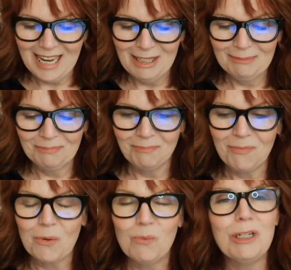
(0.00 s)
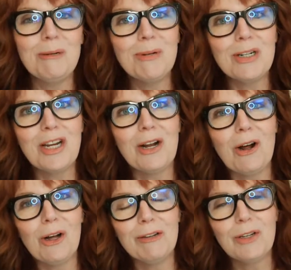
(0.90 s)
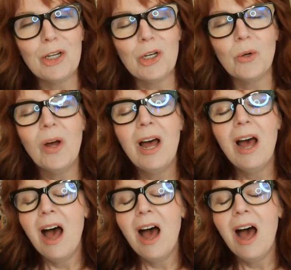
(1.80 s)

Really appreciate all of you.